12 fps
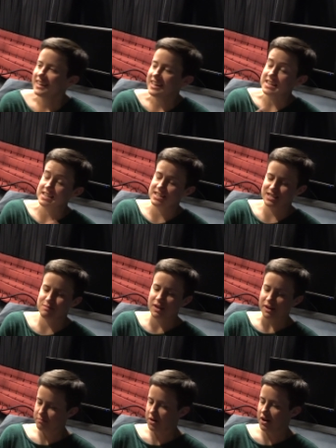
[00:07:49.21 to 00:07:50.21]
In addition to being
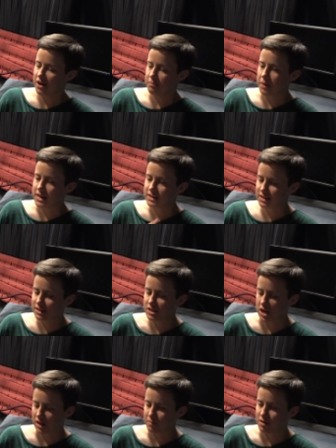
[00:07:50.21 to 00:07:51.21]
a mom, I did
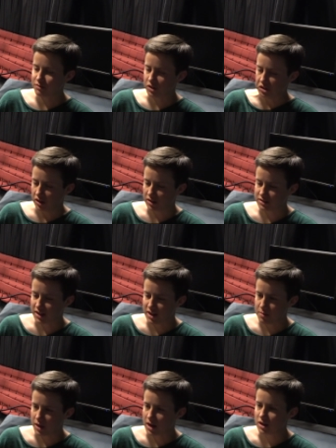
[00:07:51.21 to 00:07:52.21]
talk about for a long
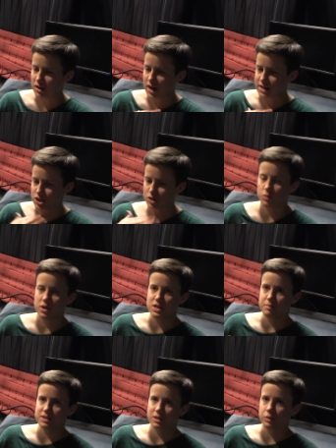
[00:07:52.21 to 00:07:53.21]
time that I just wanted
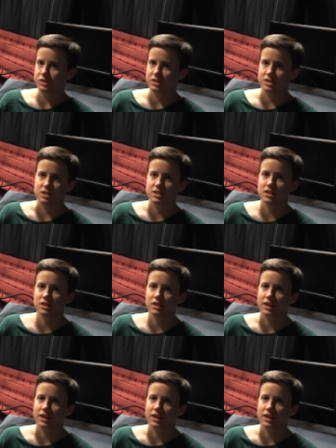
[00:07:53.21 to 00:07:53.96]
to be someone's assistant.